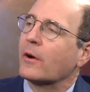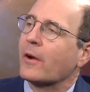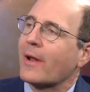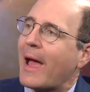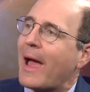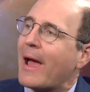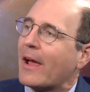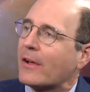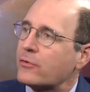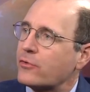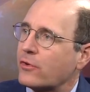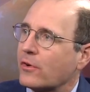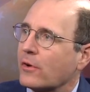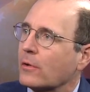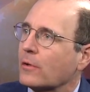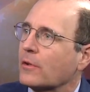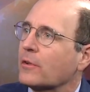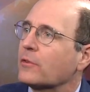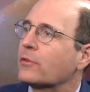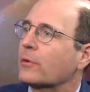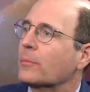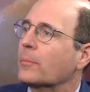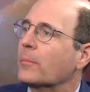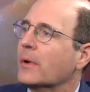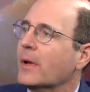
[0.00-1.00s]

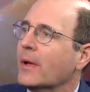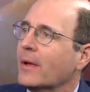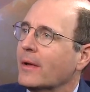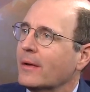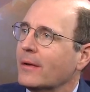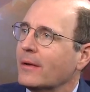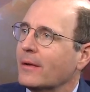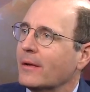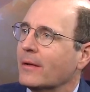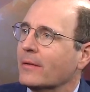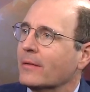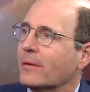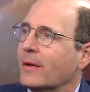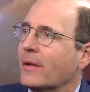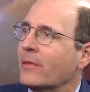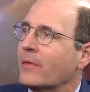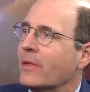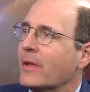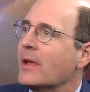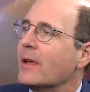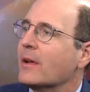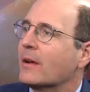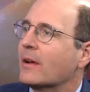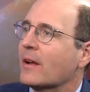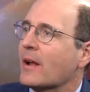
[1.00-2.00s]
internationalism
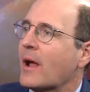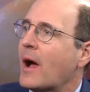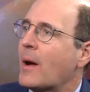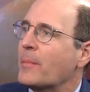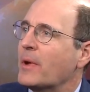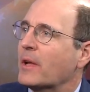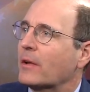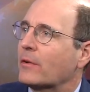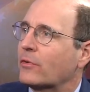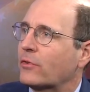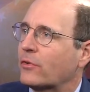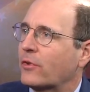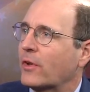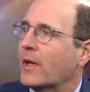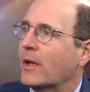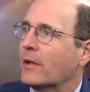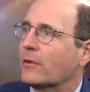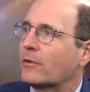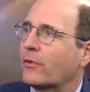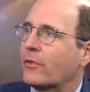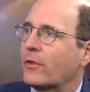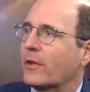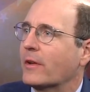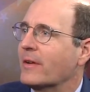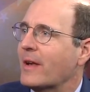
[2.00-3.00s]
in the economic
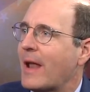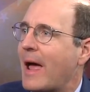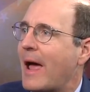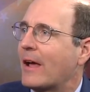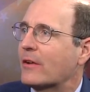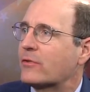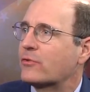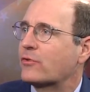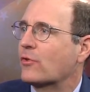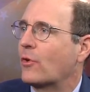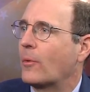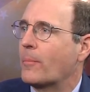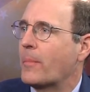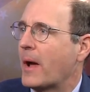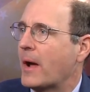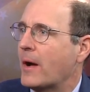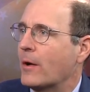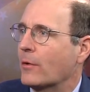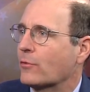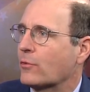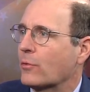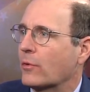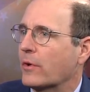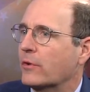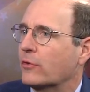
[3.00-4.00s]
sense, that national
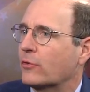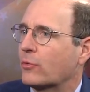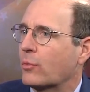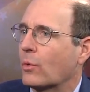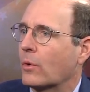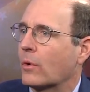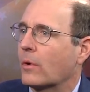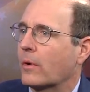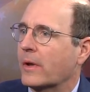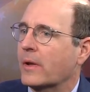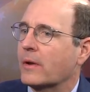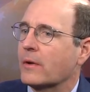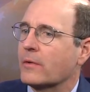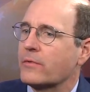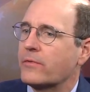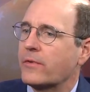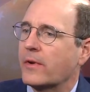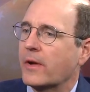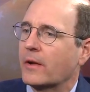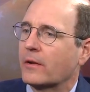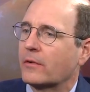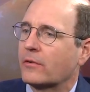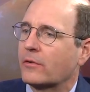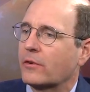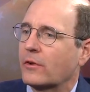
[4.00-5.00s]
boundaries were in
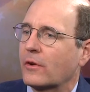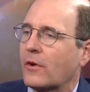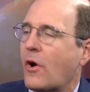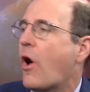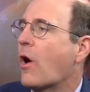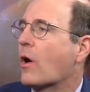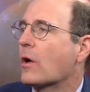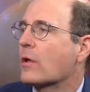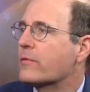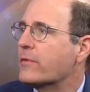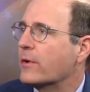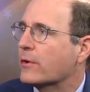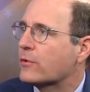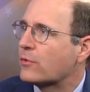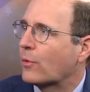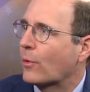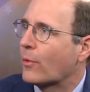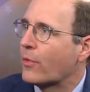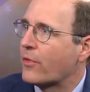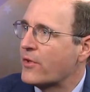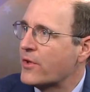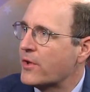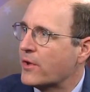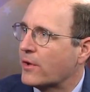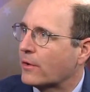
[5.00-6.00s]
effect
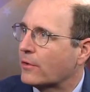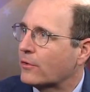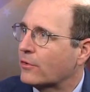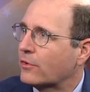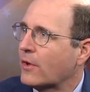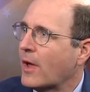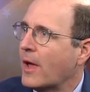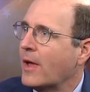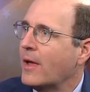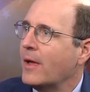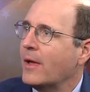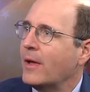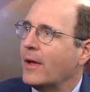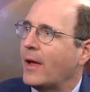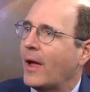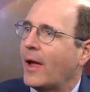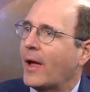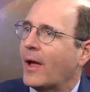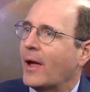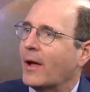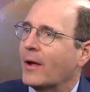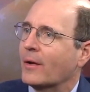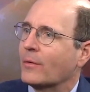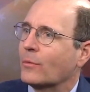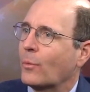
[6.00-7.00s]
artificial things.
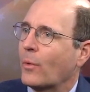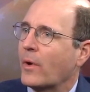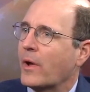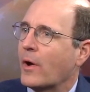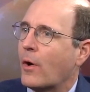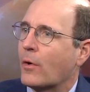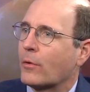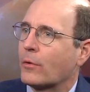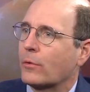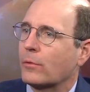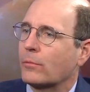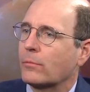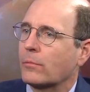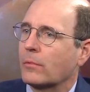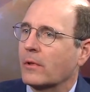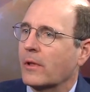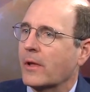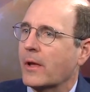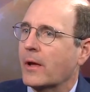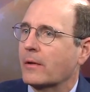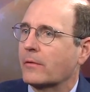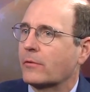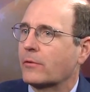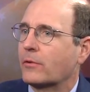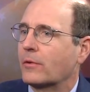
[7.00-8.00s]
And we ought to
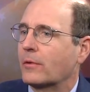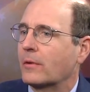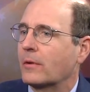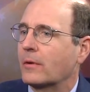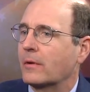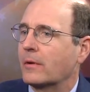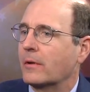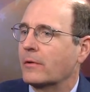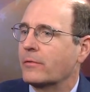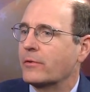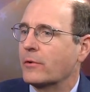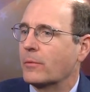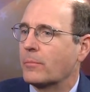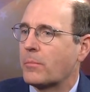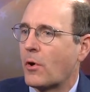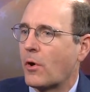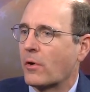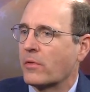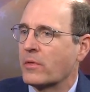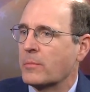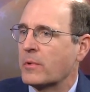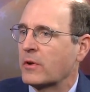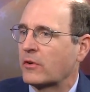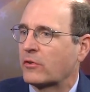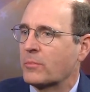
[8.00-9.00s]
let, if you'll
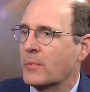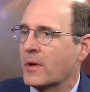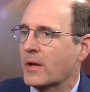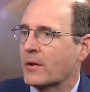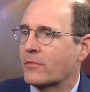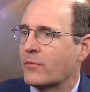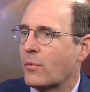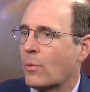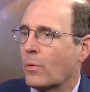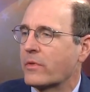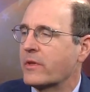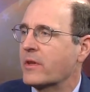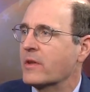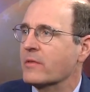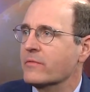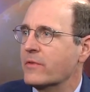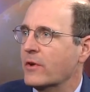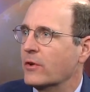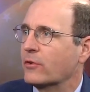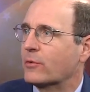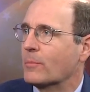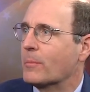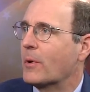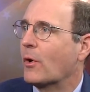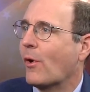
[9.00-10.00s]
pardon the mixed metaphor, the
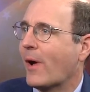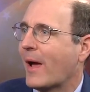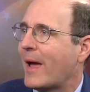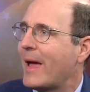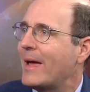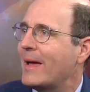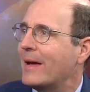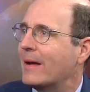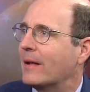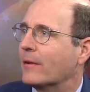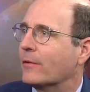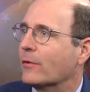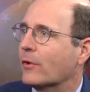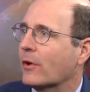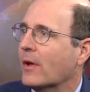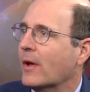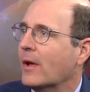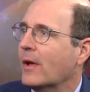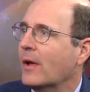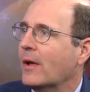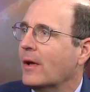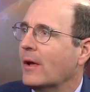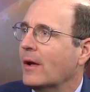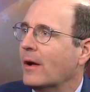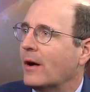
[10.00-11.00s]
invisible hand
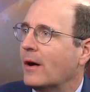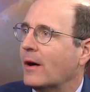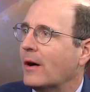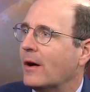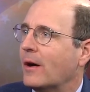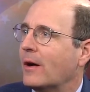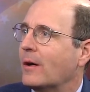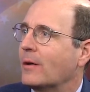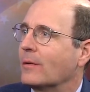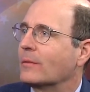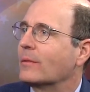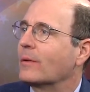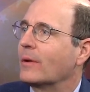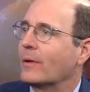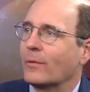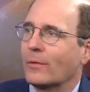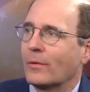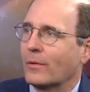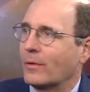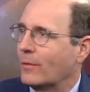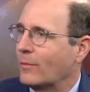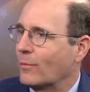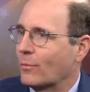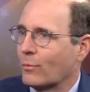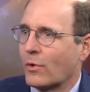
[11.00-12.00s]

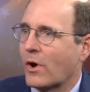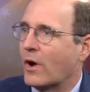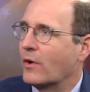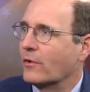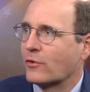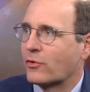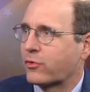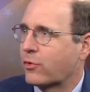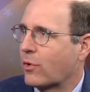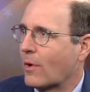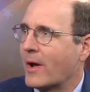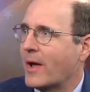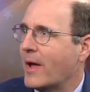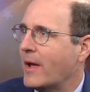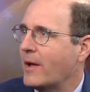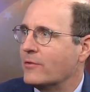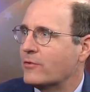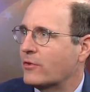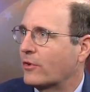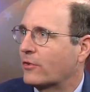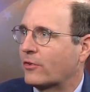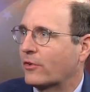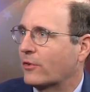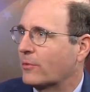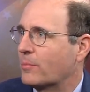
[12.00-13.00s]
run
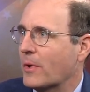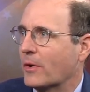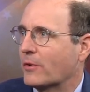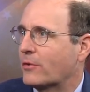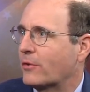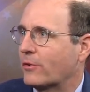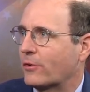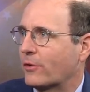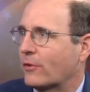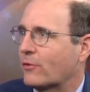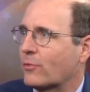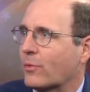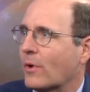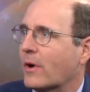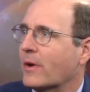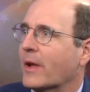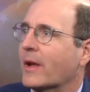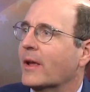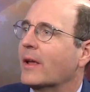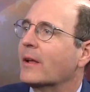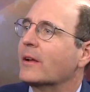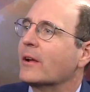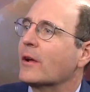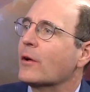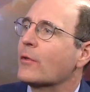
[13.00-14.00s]
trade just as much as it's
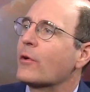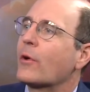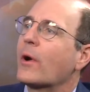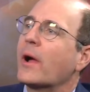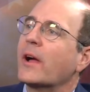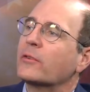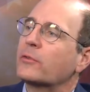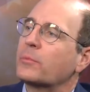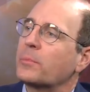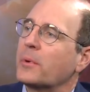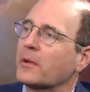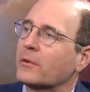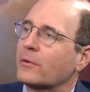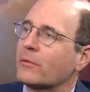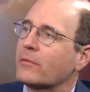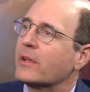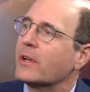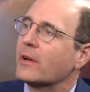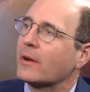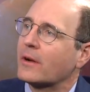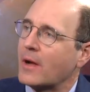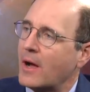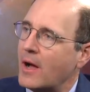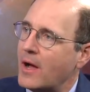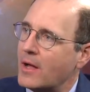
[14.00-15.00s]
running any other aspect of
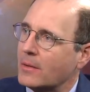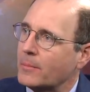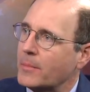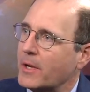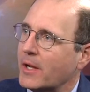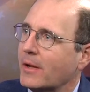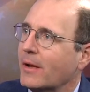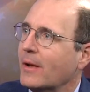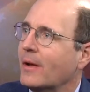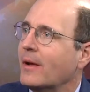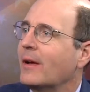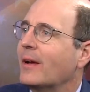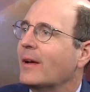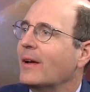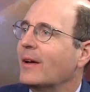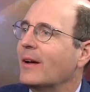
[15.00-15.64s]
the economy.